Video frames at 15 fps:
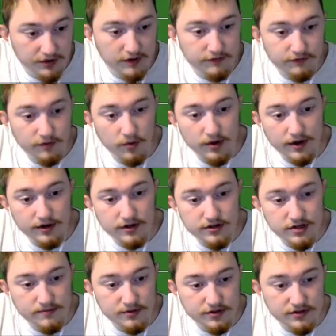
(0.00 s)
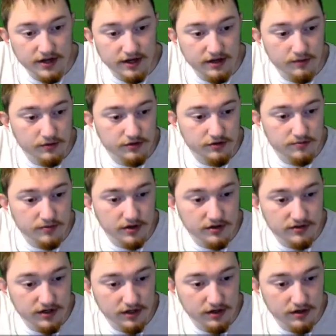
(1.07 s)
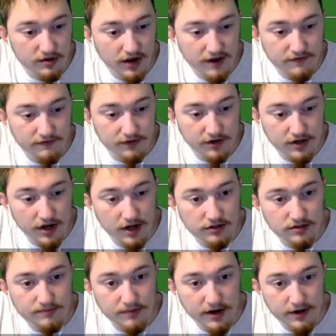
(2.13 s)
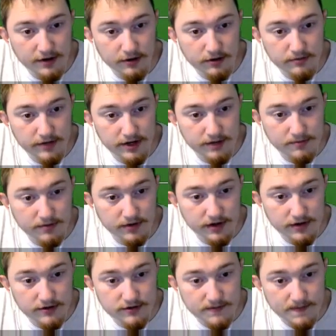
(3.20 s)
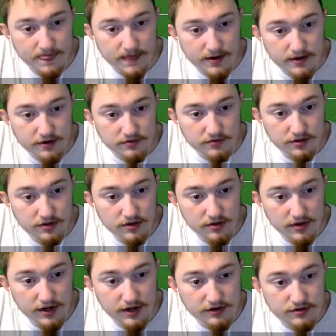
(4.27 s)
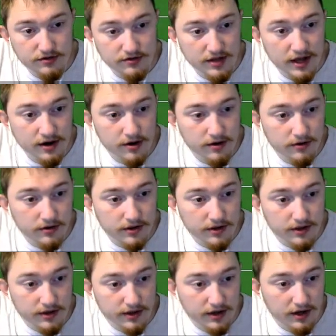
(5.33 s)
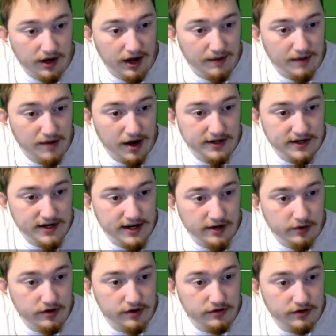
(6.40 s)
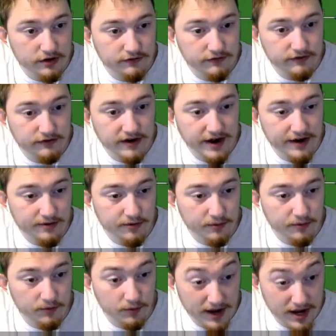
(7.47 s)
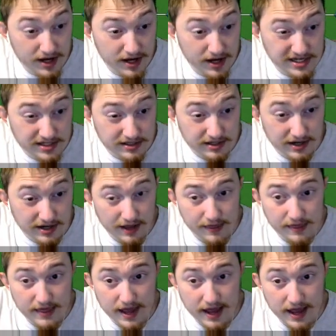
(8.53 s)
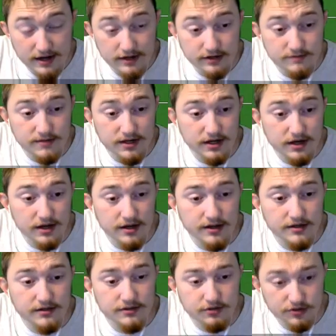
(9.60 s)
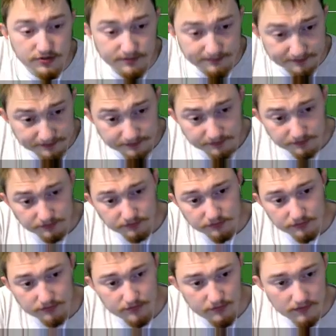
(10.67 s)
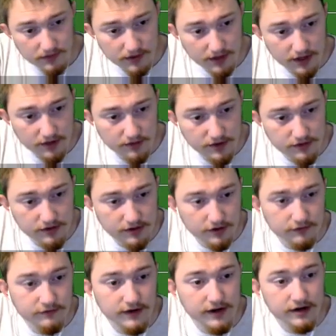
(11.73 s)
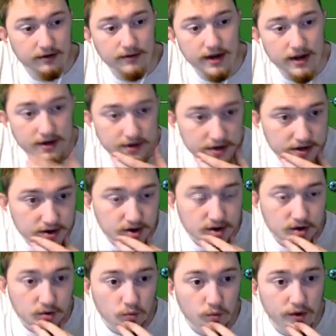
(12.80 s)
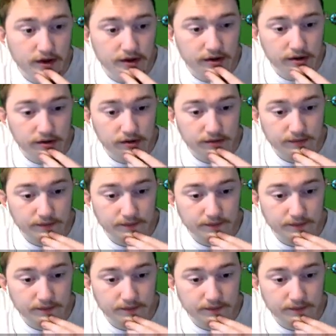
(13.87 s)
at 4 energy per second, which is pretty stinking good. I forgot to buy all of my upgrades. So we're going to go ahead and do that all. I'm not going to increase our fire rate, and that is because increasing our fire rate will...